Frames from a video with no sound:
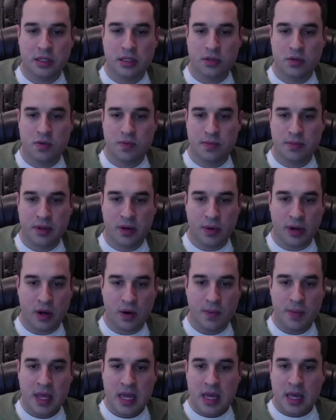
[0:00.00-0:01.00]
Oh, there we
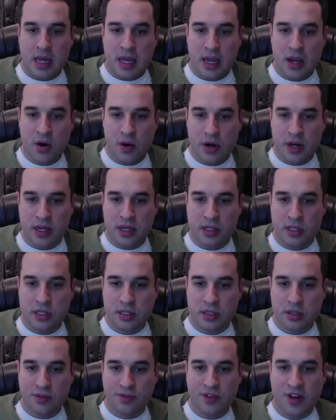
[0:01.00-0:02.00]
go. Here it is,
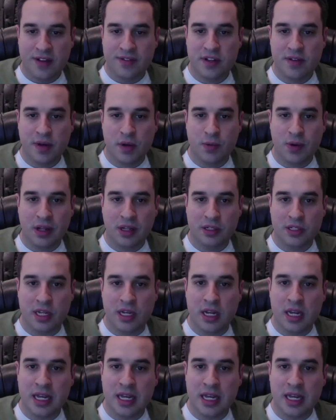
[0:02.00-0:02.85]
570 Wellington.